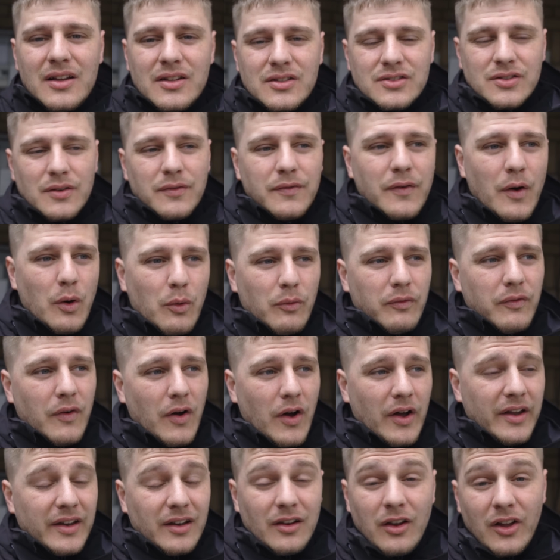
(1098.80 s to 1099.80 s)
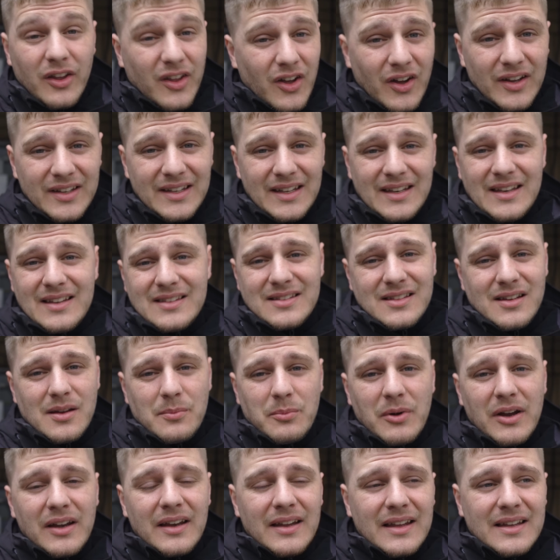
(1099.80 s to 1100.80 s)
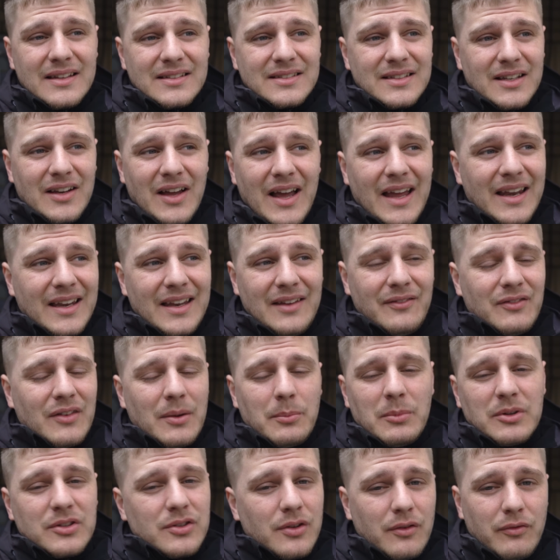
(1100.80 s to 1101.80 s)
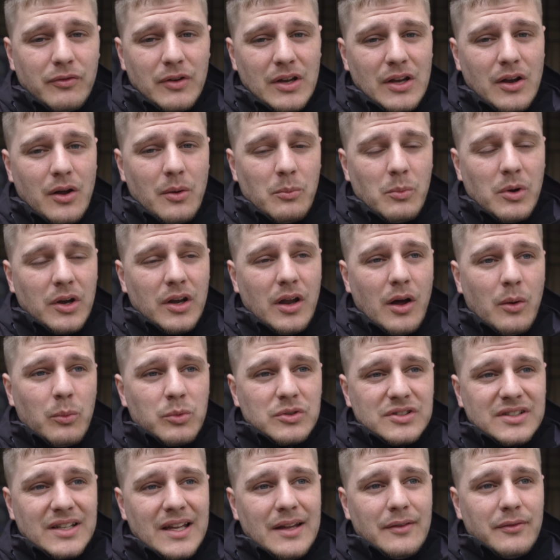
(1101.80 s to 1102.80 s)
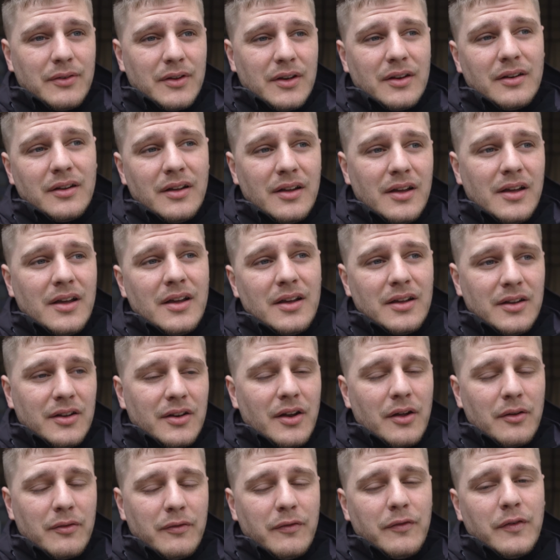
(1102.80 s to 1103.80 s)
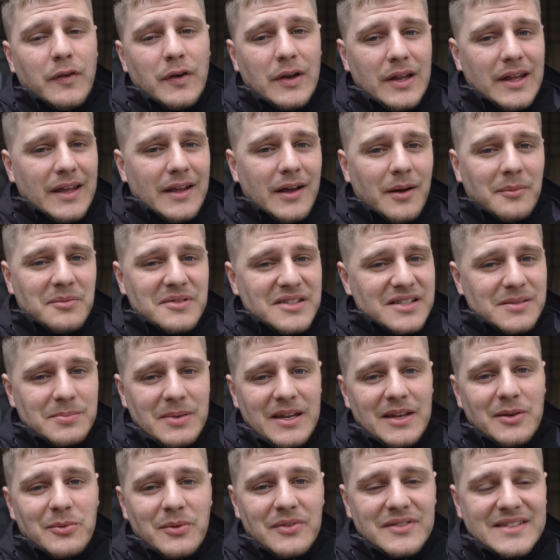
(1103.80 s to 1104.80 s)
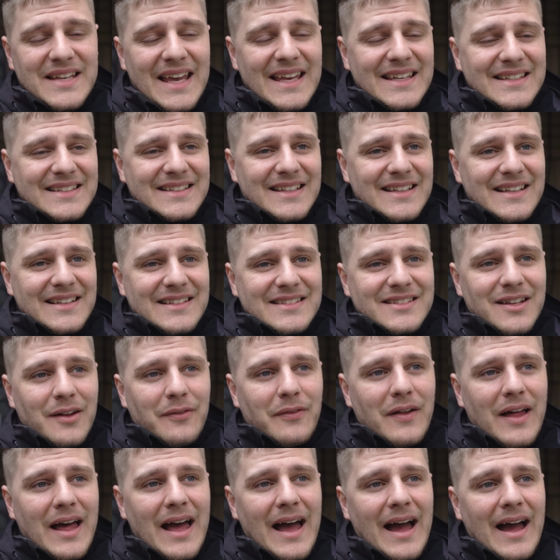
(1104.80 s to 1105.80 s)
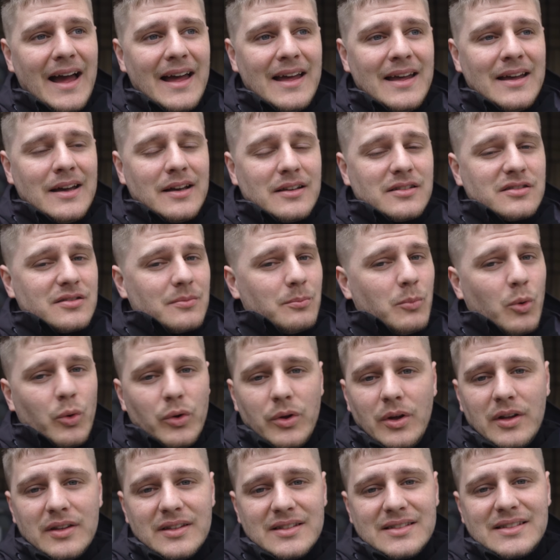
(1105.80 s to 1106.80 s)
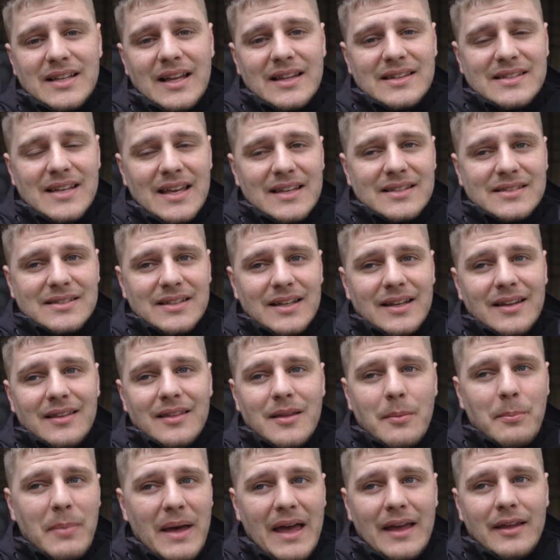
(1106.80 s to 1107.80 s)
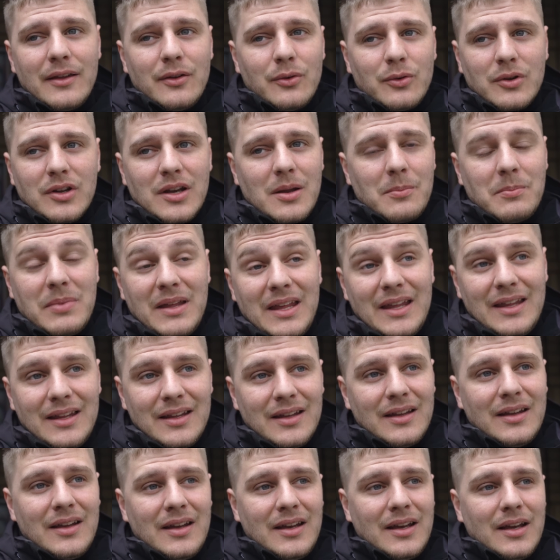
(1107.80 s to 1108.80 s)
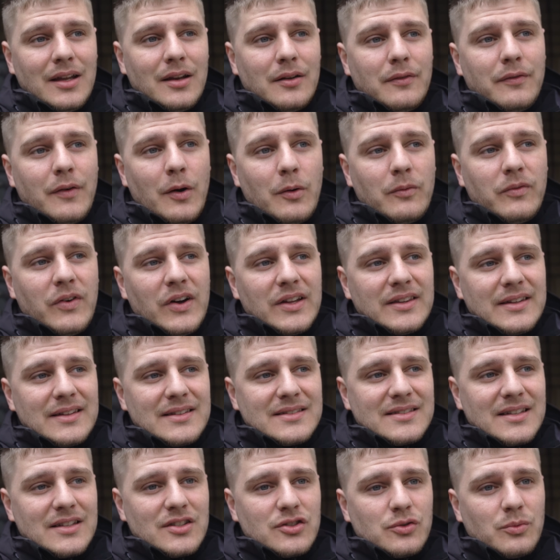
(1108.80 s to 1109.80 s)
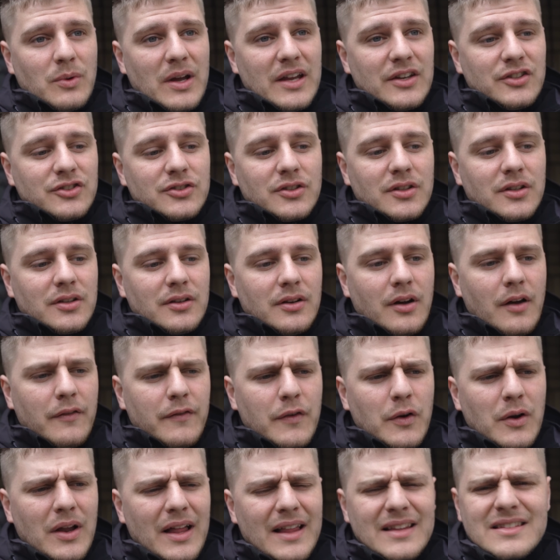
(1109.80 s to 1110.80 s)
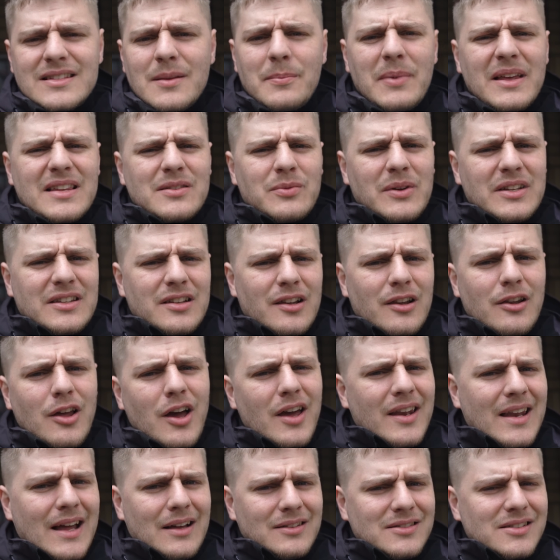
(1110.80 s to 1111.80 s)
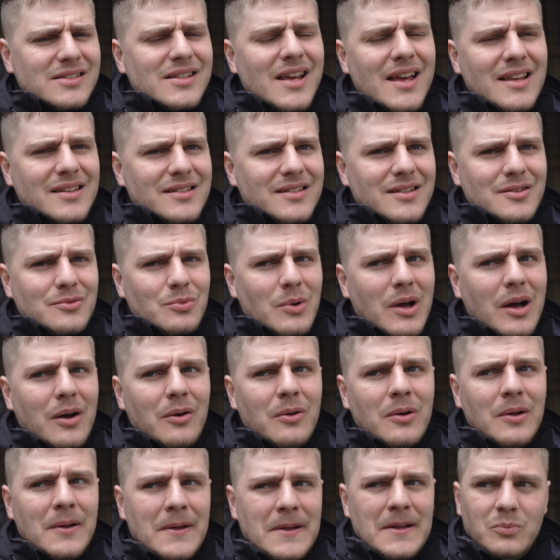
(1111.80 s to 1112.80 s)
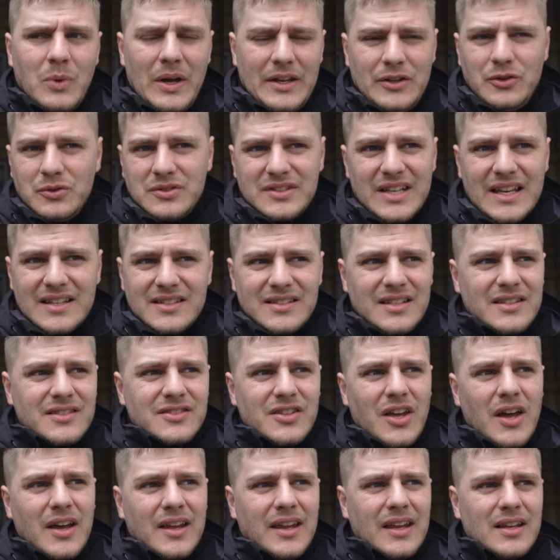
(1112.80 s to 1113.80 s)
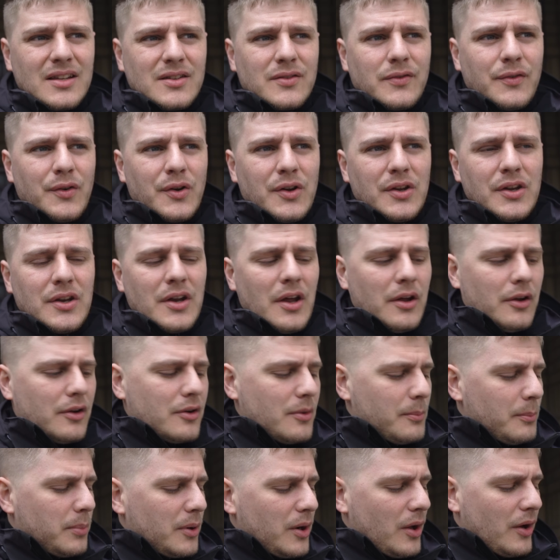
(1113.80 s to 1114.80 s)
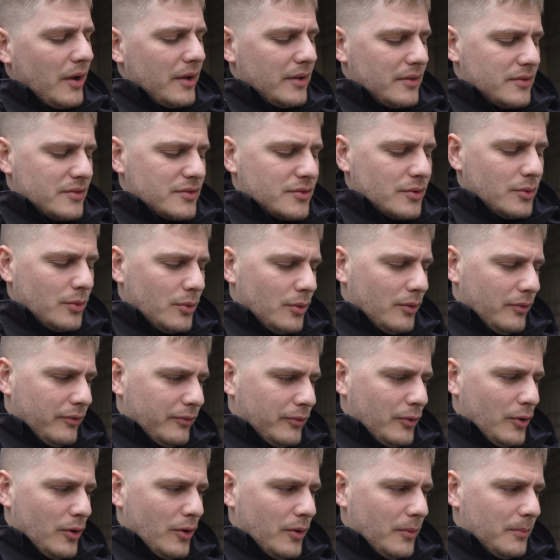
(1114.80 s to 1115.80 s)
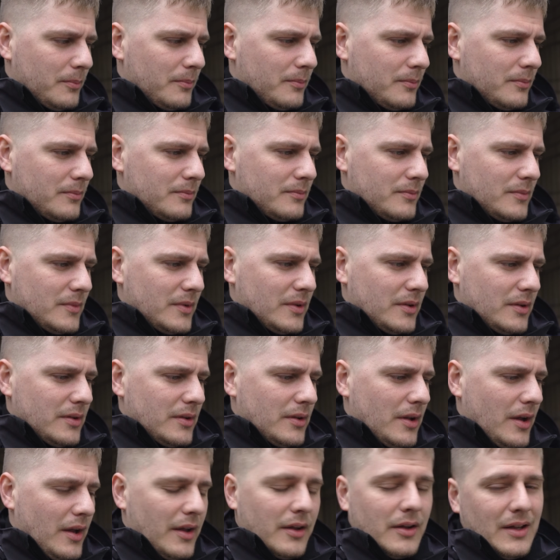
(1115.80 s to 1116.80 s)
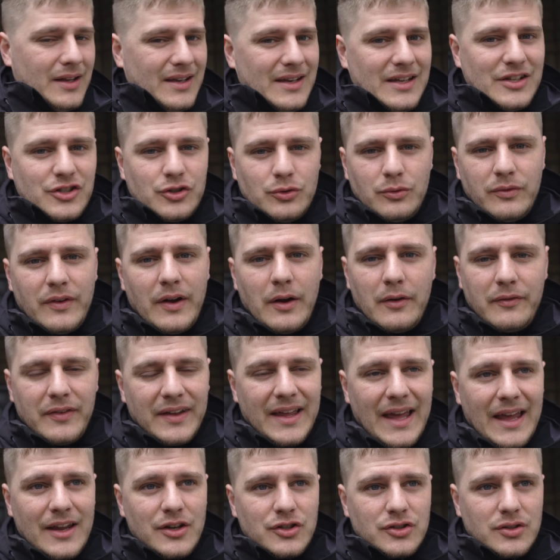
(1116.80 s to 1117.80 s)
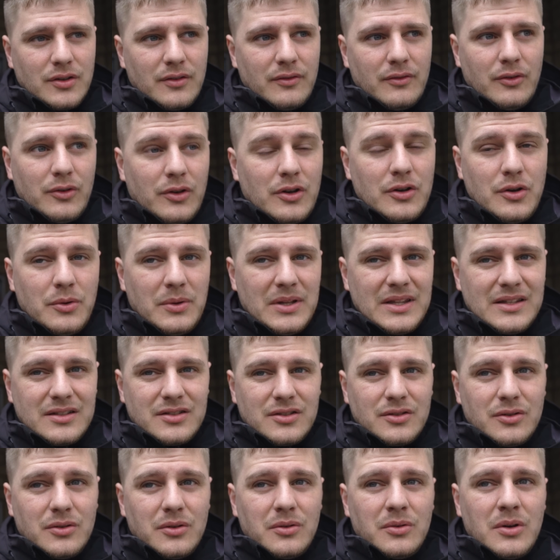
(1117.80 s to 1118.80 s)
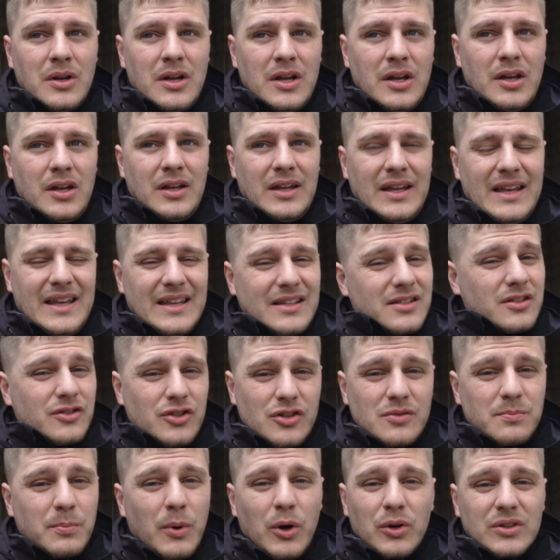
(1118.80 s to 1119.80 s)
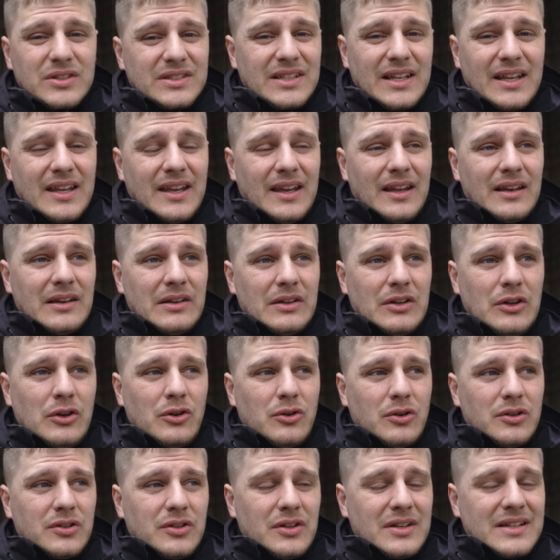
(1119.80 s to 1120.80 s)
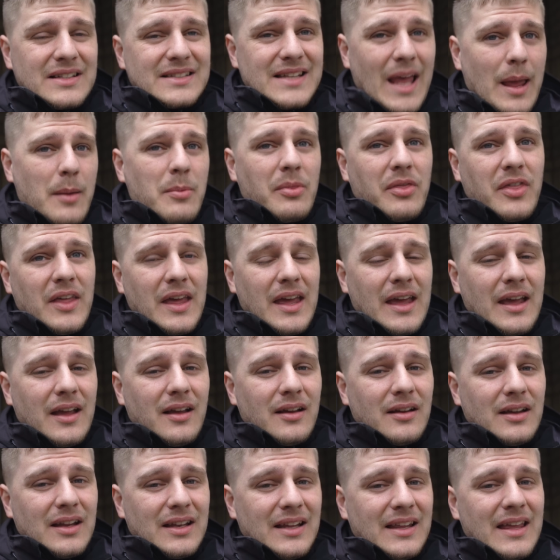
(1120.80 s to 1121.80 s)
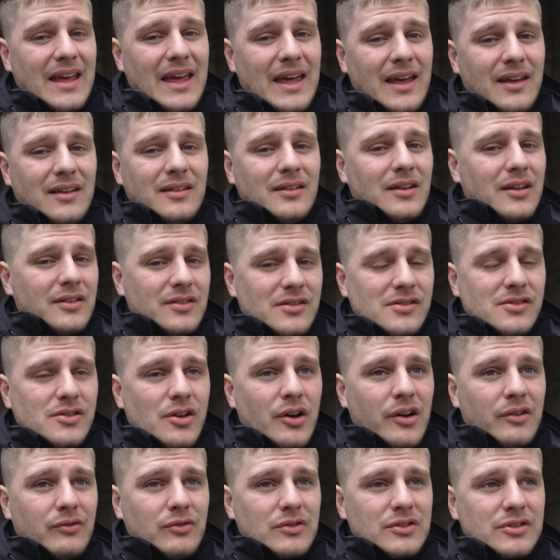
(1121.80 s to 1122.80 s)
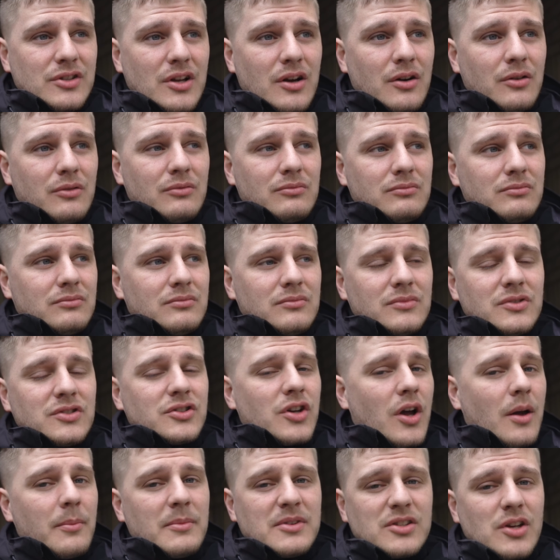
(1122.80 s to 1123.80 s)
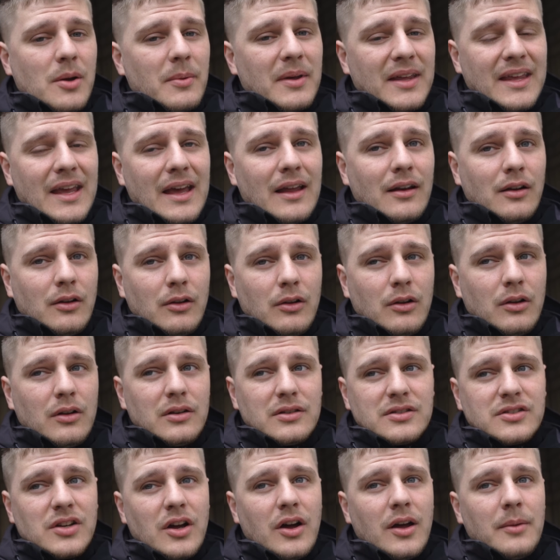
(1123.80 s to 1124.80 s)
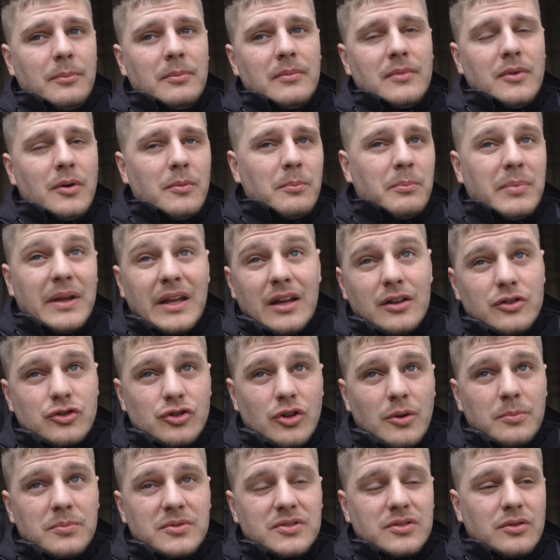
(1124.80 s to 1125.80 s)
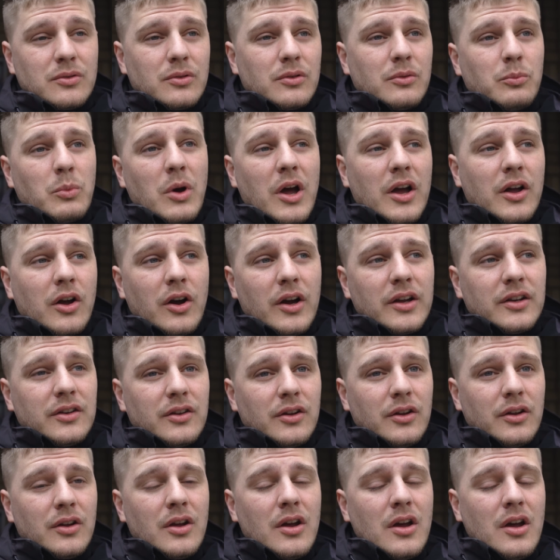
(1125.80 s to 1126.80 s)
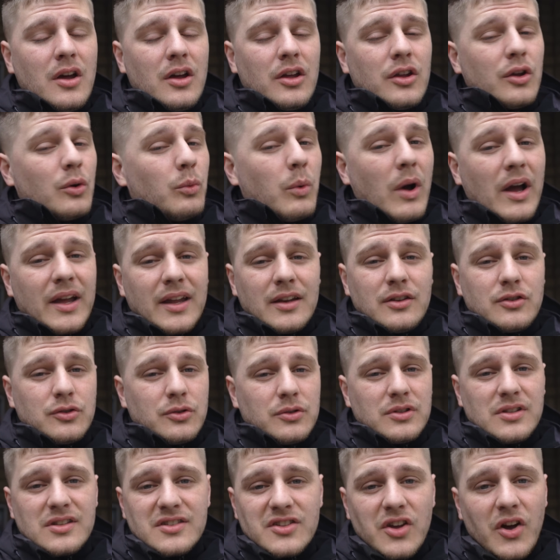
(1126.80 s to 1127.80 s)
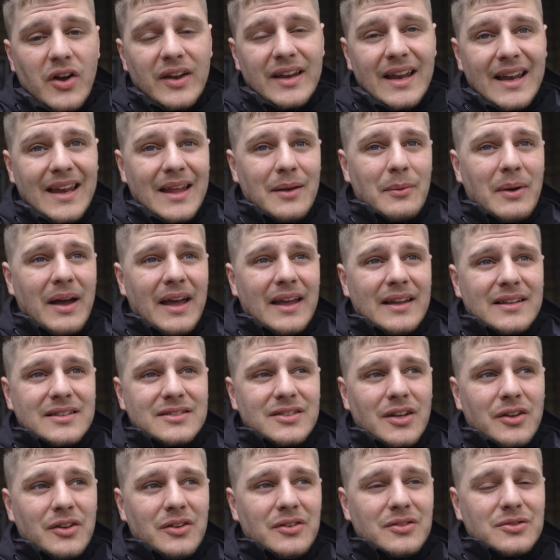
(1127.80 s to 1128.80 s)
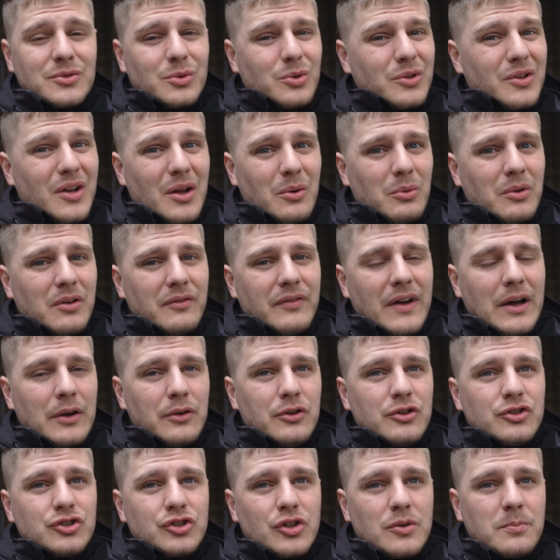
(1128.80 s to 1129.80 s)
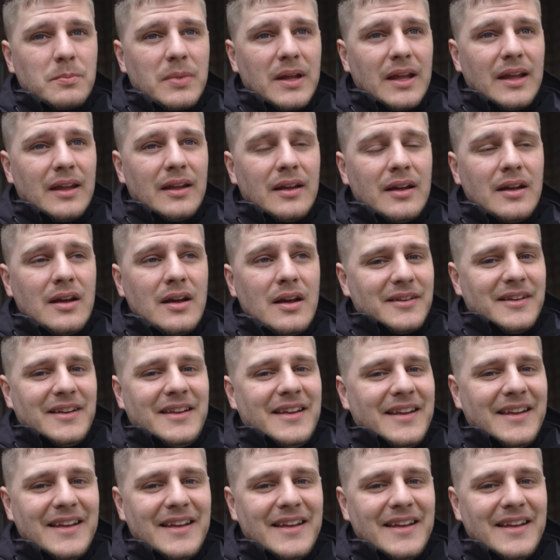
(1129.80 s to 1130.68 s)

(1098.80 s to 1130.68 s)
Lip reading: to fault find, like I did as an apprentice, and I hadn't even done my 2391. I wasn't even, you know, fully up to speed with testing and stuff like that. As the more you understand testing, the better you're going to be in a fault finding situation. I feel like that's the best way to learn how to test as well. When you're testing circuits for, you know, compliance or from like initial verification on a new install, it's just box ticking. You've got to do the same thing and get a desired result time and time again. A lot of the time on bigger jobs or the work I do, you're working to a design anyway, so you sort of know what the value should be. You